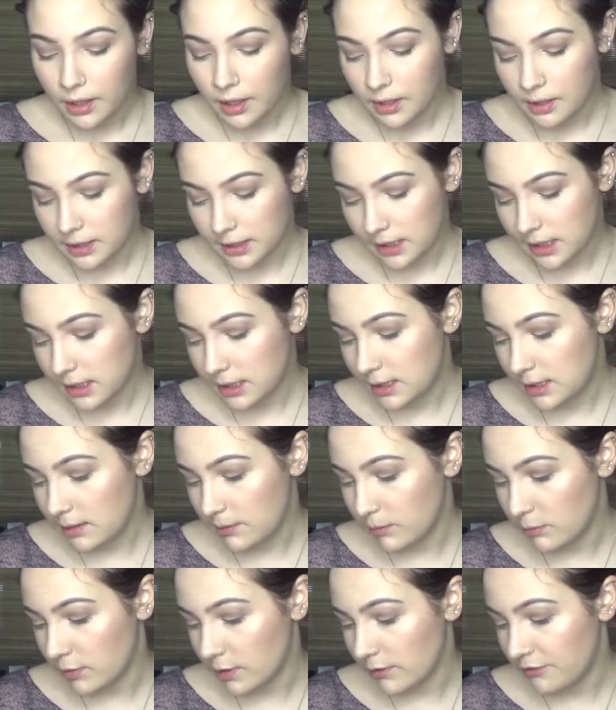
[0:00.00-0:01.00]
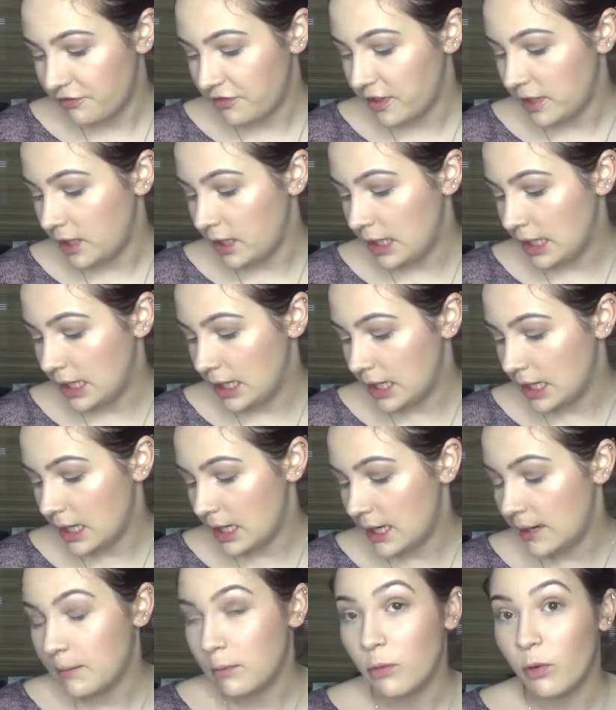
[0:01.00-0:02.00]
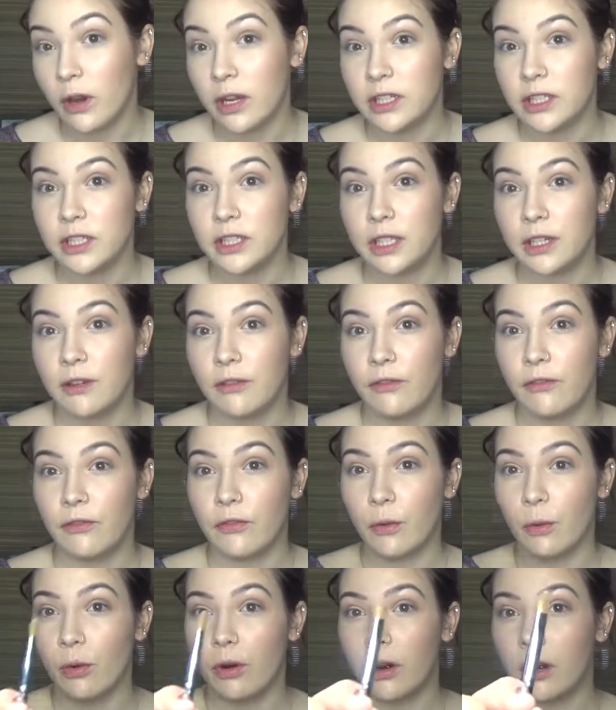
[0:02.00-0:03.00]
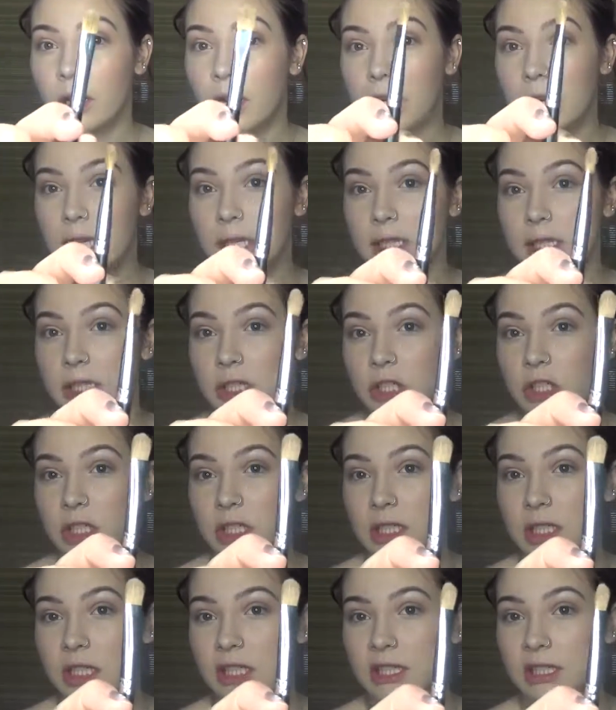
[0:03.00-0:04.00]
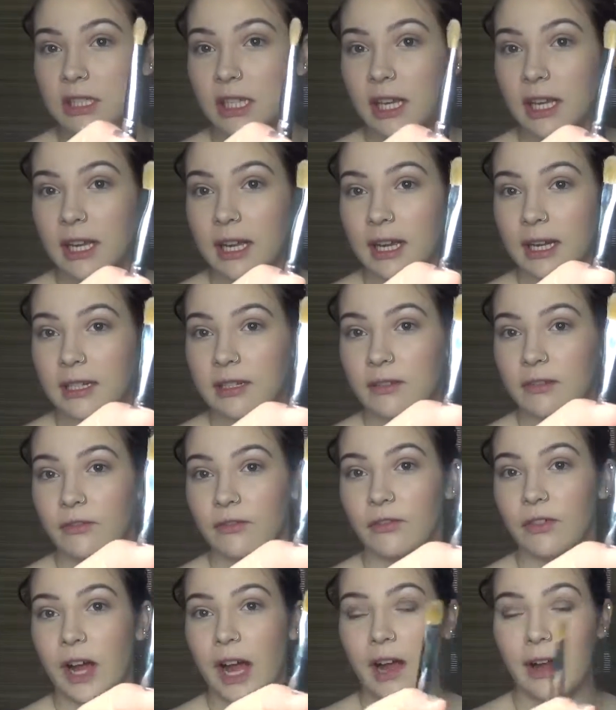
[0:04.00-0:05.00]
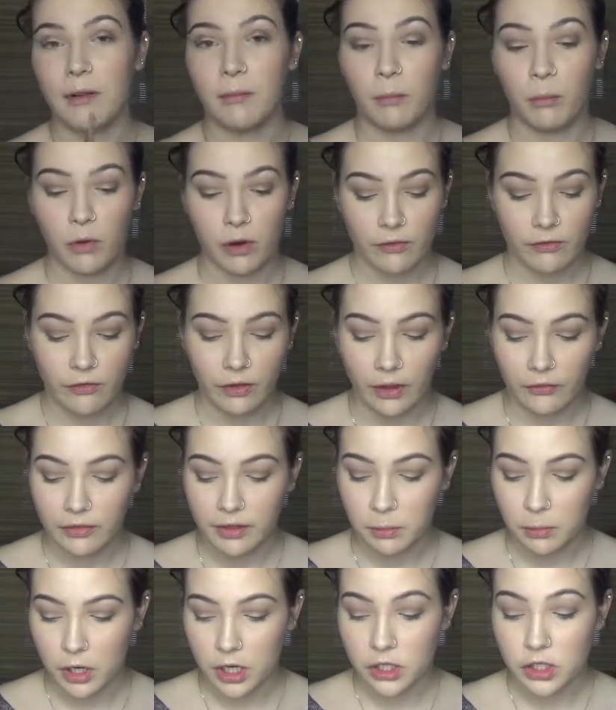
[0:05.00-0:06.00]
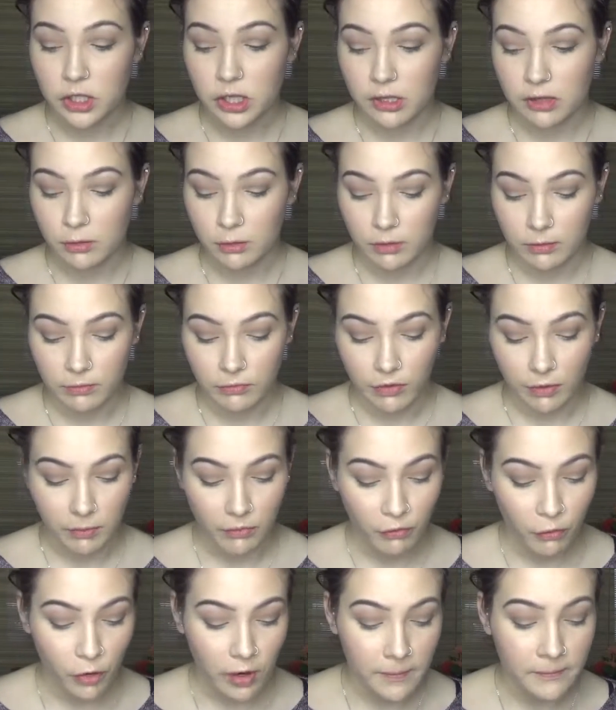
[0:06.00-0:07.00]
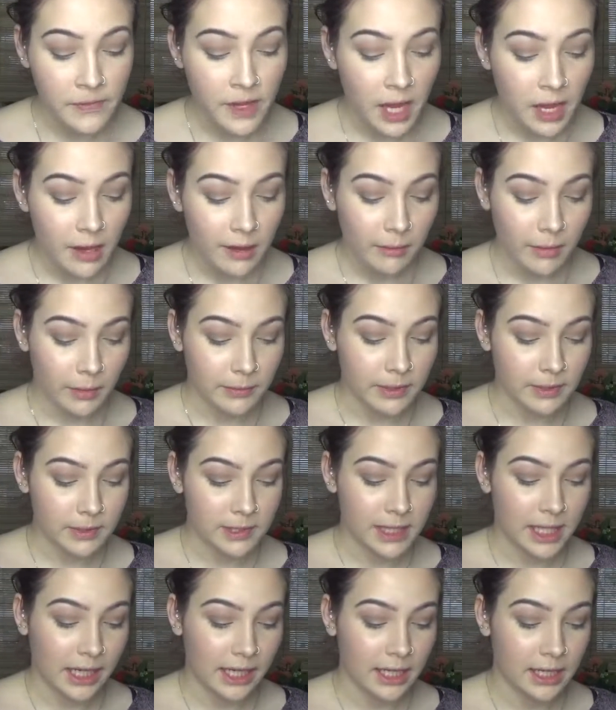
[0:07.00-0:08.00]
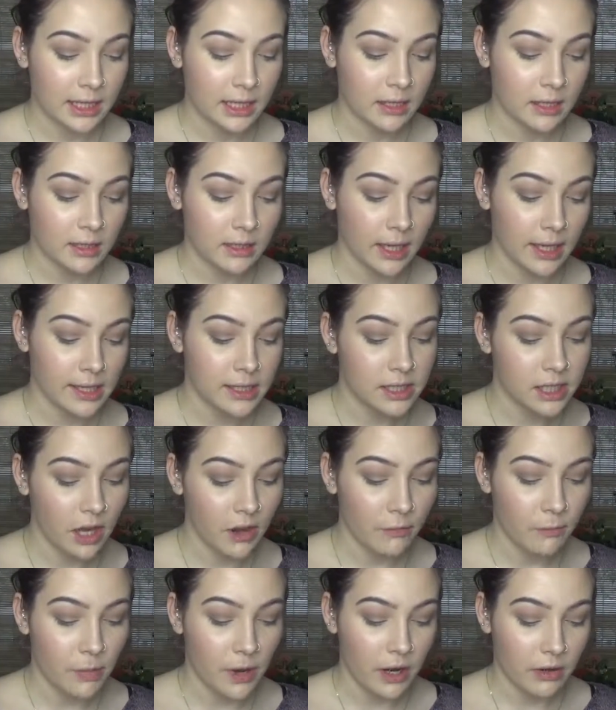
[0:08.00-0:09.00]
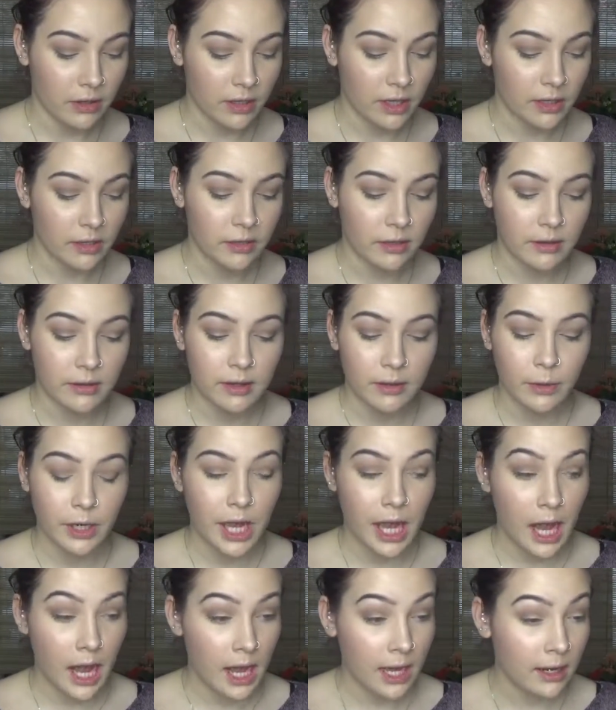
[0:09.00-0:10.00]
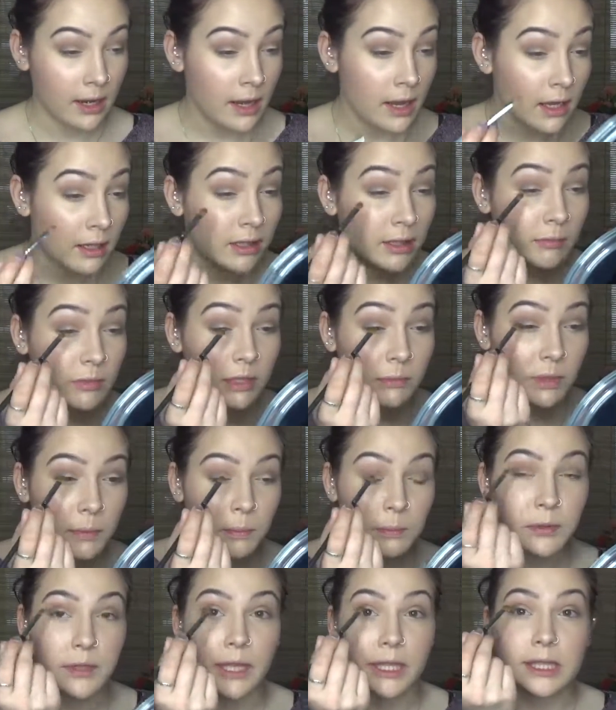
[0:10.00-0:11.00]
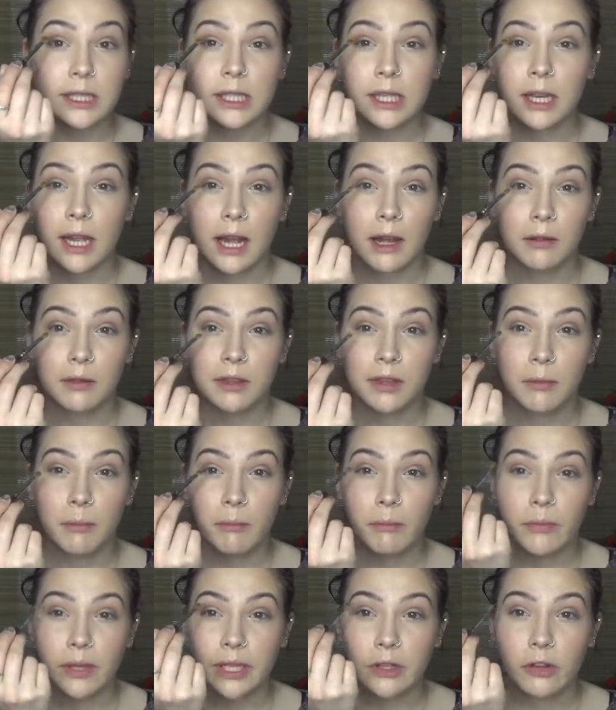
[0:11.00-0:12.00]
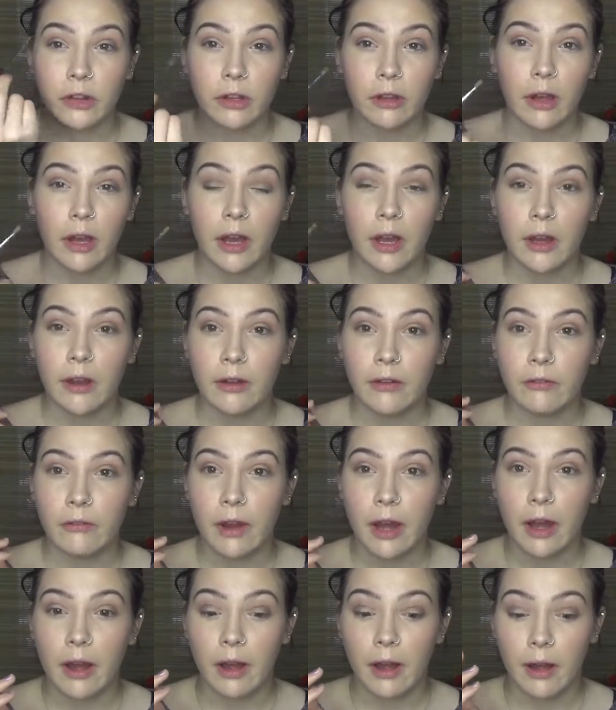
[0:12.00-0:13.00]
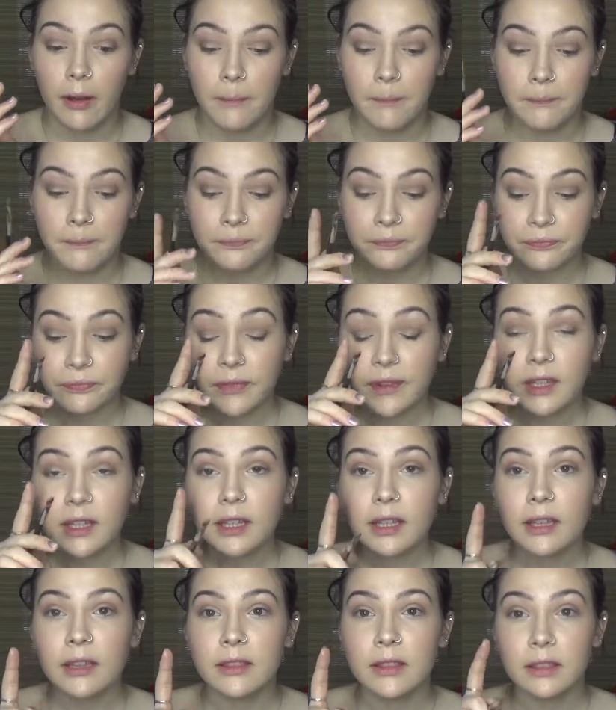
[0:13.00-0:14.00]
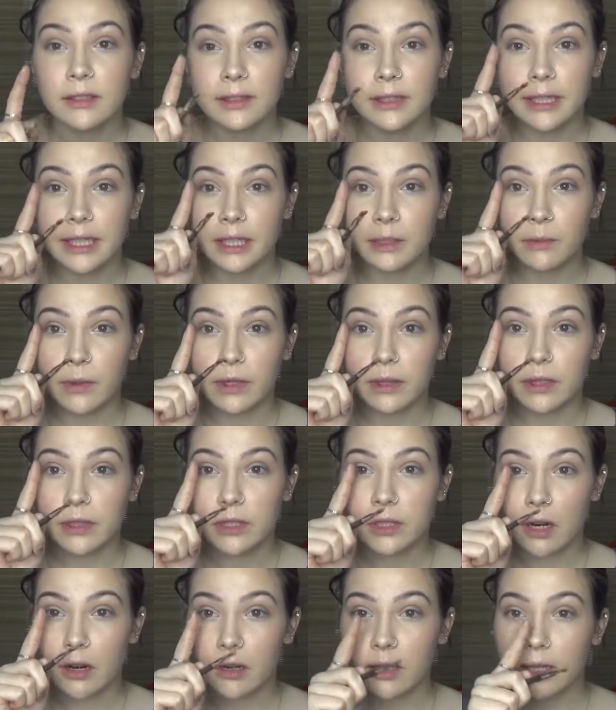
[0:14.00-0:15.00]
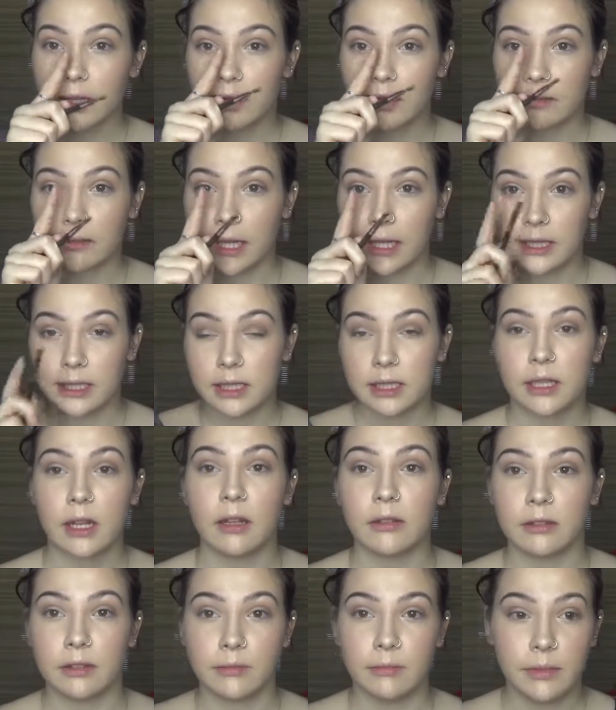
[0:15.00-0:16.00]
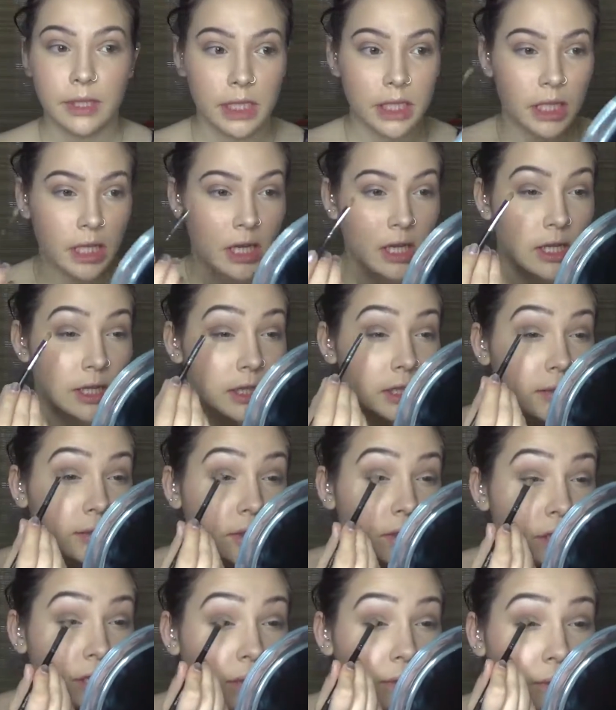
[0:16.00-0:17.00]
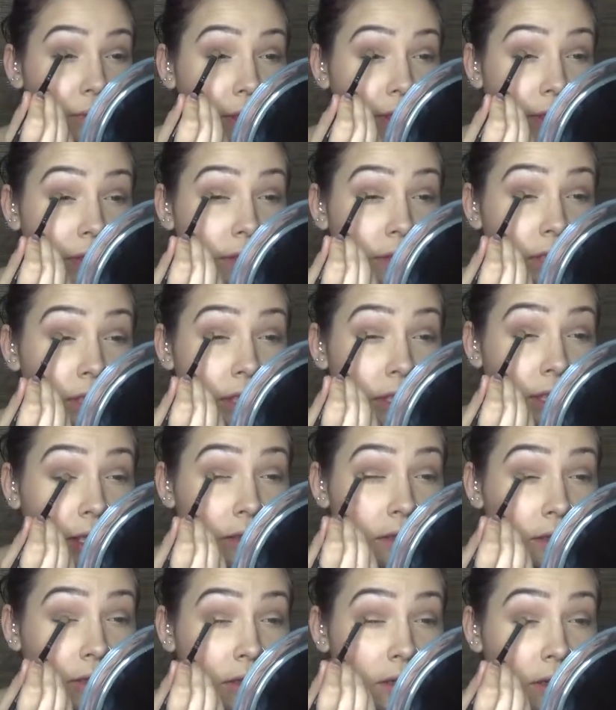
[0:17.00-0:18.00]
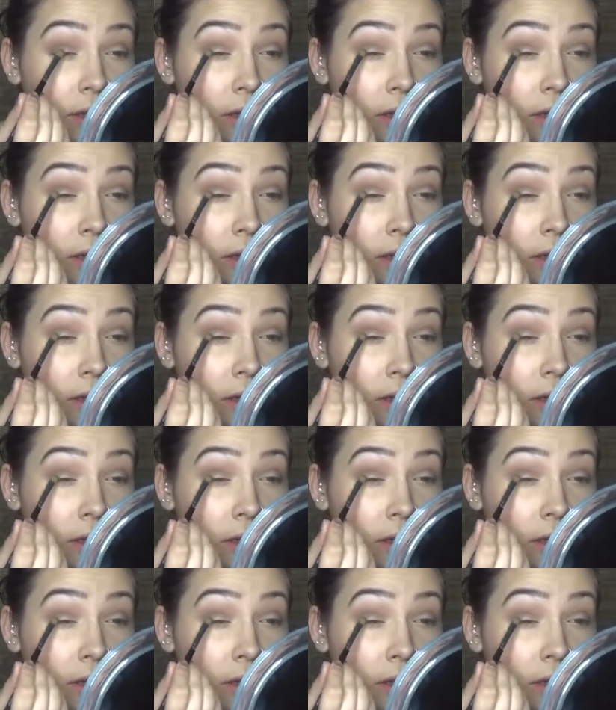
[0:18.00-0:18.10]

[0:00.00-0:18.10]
This is the Morphe M124, and it's just this like kind of flat, more fluffy brush than the one from before. But I'm going to be taking the like soft brown color that we had, and I'm going to blending out the middle of the lid where the dark and the lightest color meet. So I'm just going to blend those together.